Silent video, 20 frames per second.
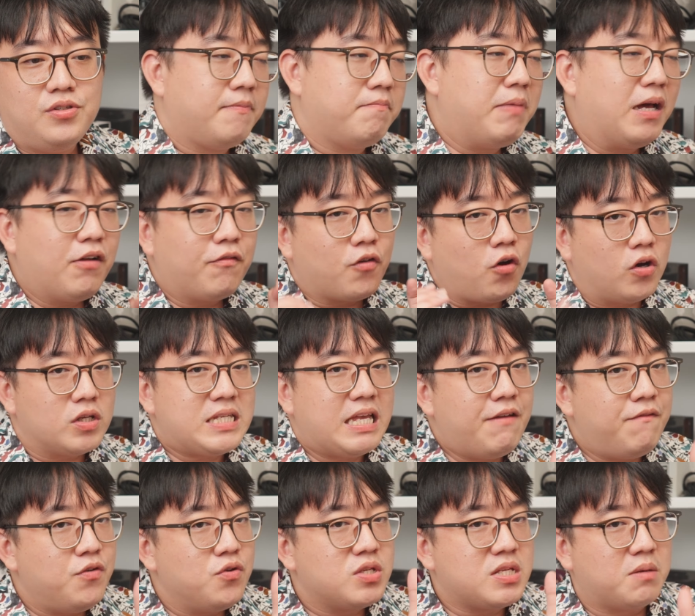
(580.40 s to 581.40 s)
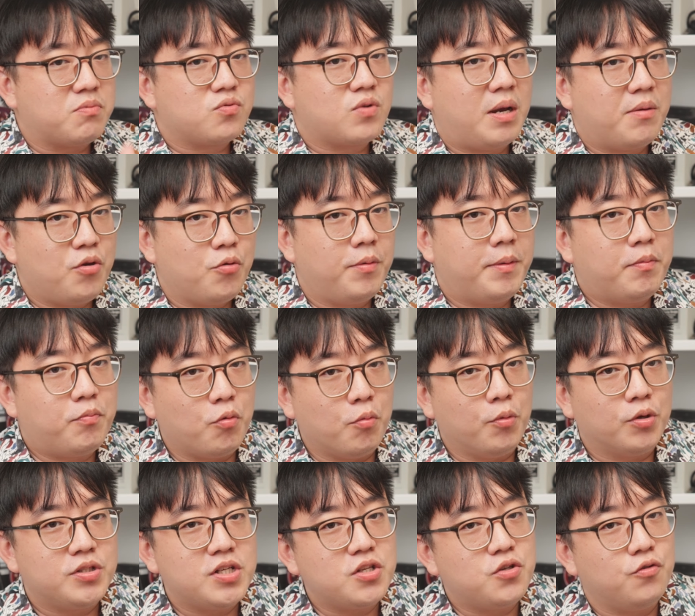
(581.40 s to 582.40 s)
But of course, if you subscribe, you'll be
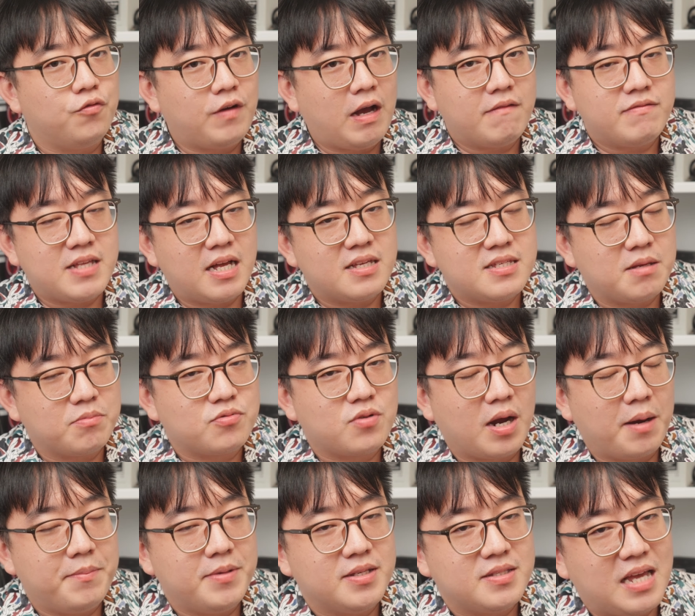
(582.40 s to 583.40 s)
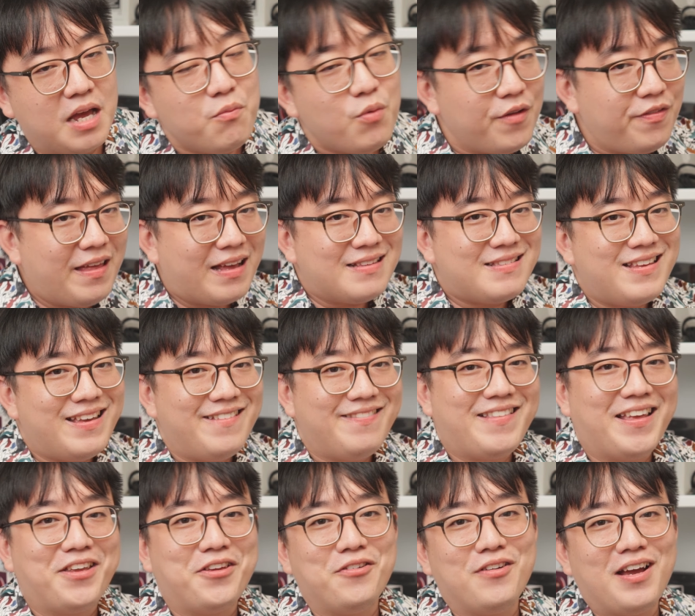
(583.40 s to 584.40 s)
promoted to 5-star subscribers. And with that said,
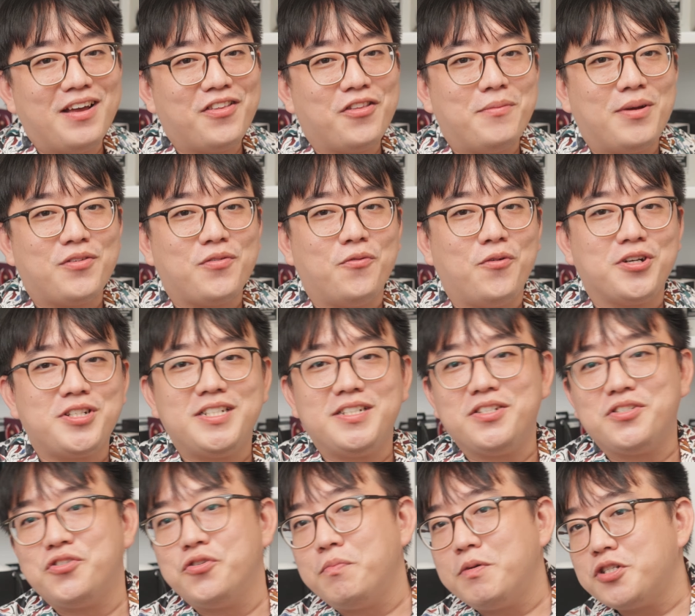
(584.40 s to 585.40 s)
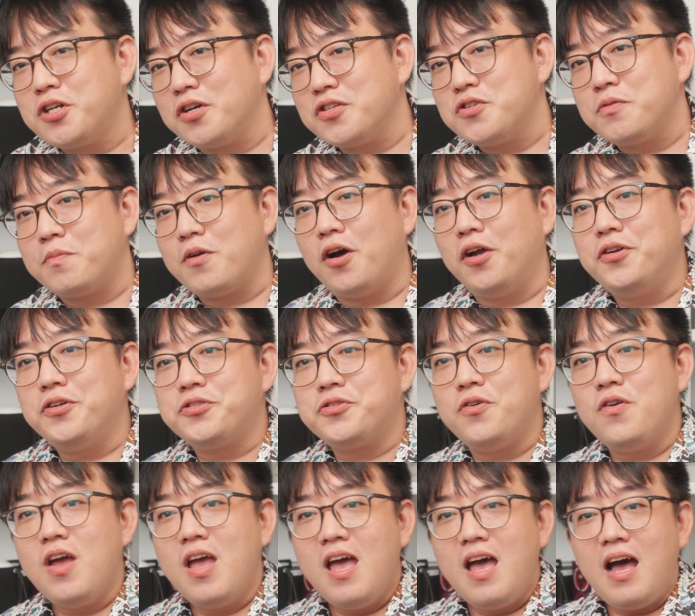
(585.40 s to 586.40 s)
thank you guys so much for watching the Super Chunk Super Audio
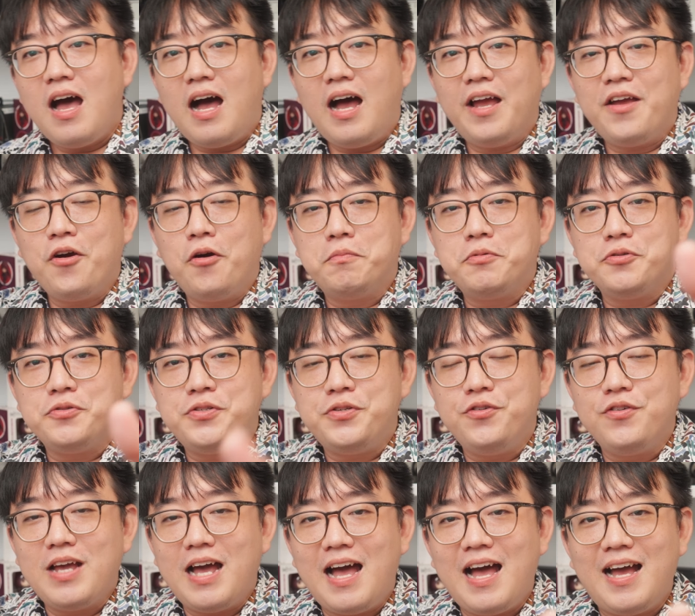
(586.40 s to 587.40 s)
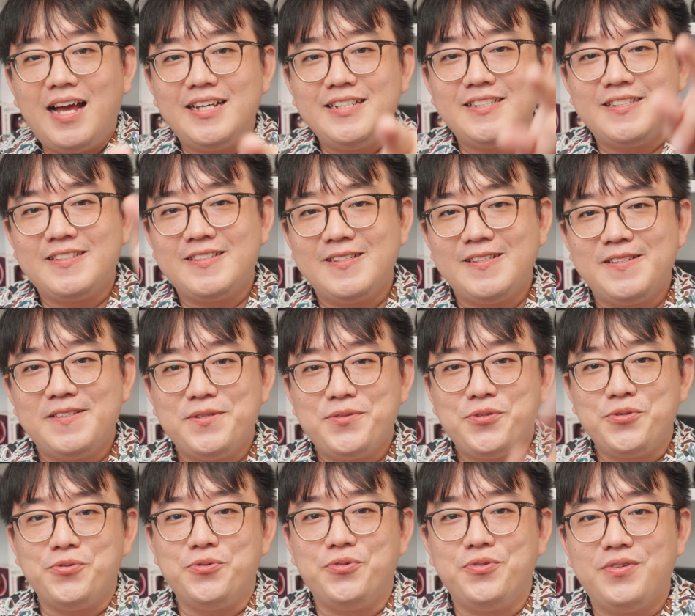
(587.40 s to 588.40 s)
Show. I hope to see you guys
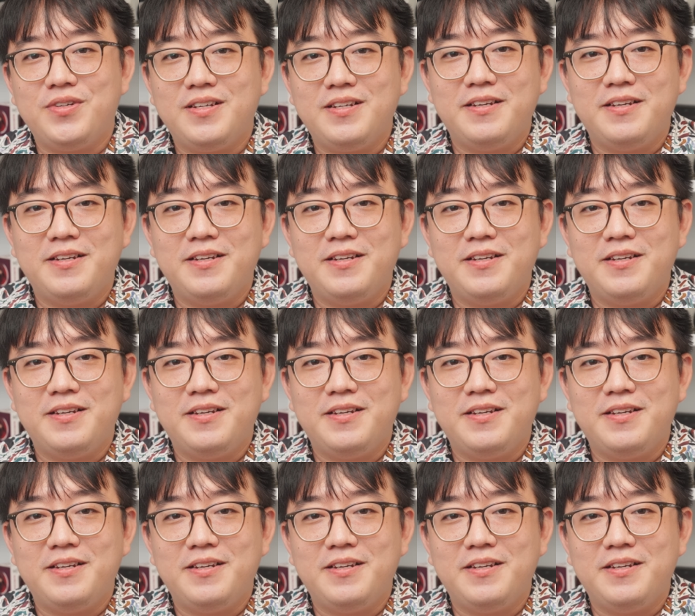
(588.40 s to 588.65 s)
soon.